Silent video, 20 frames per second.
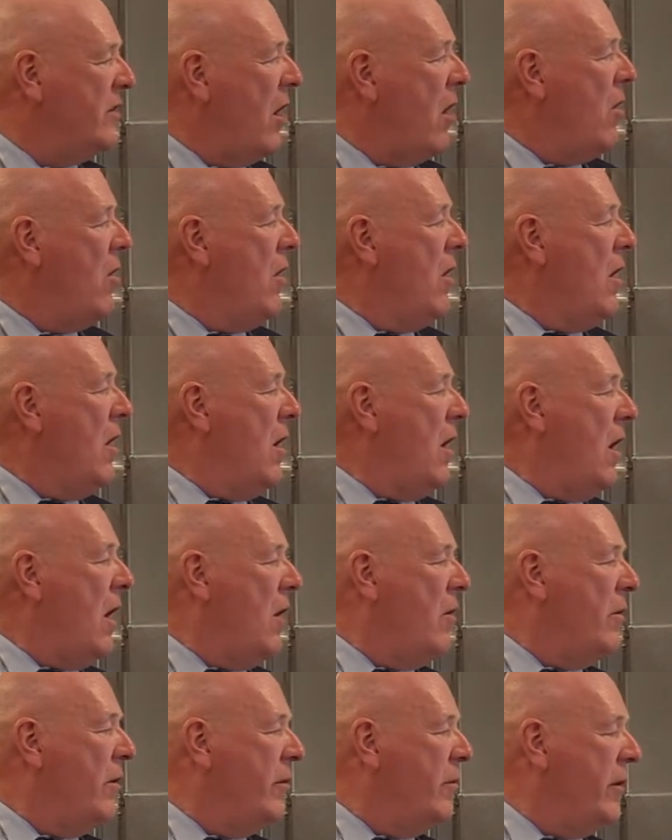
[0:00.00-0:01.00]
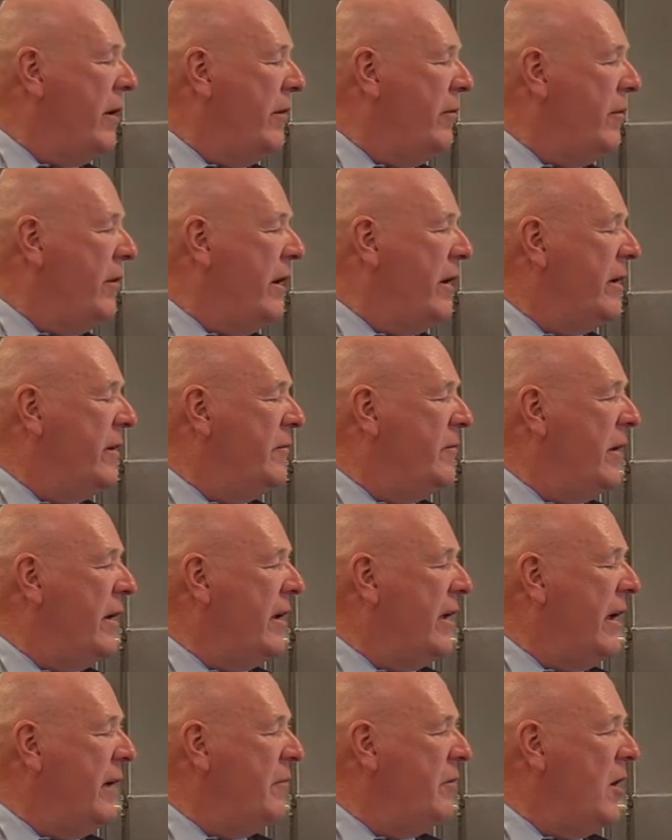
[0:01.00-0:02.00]
So uh, when, I,
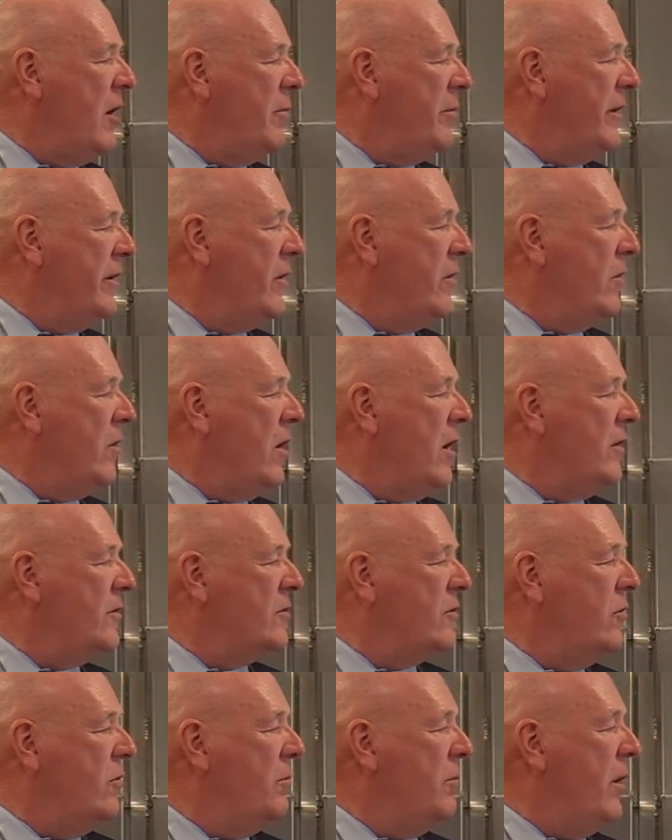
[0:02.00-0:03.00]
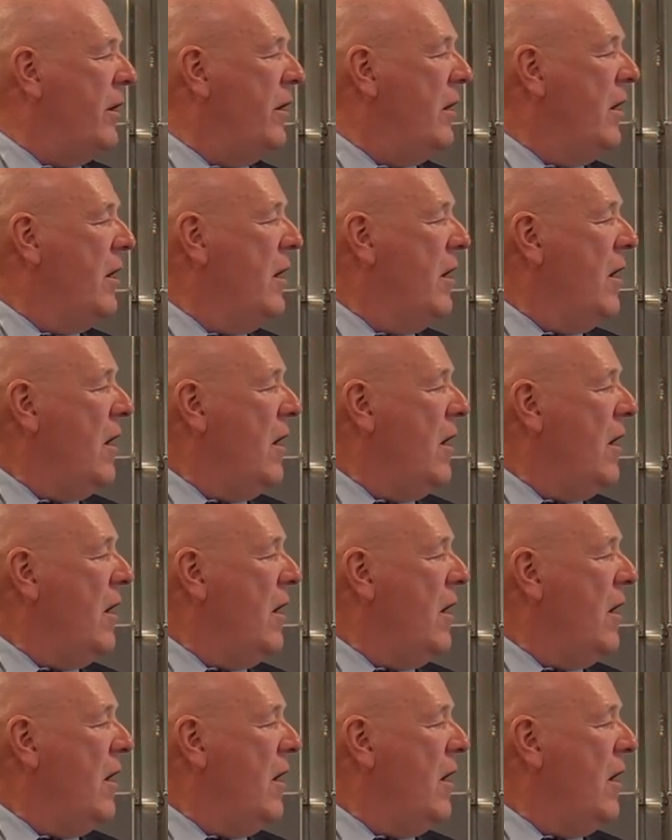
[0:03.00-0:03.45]
when, I, came to Albany to law school, but